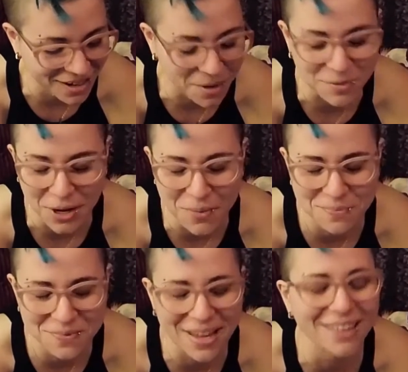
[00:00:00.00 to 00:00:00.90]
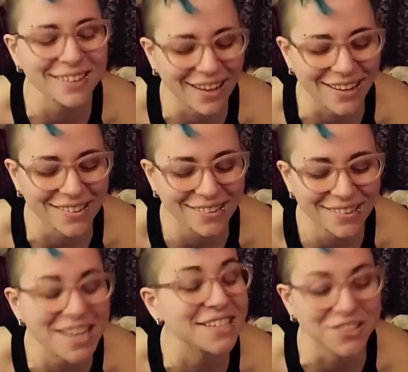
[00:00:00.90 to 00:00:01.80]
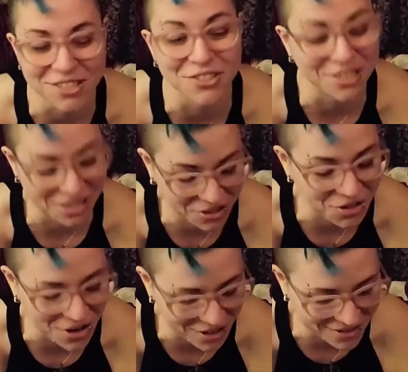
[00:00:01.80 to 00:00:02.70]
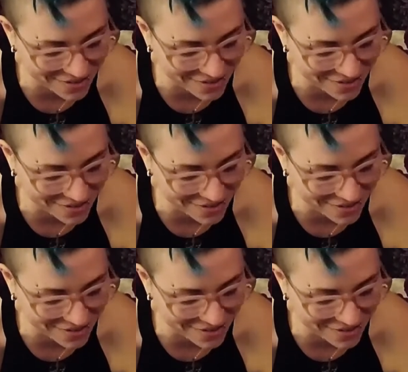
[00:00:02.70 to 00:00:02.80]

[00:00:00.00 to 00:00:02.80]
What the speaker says: dumb and gay, and existing is hard.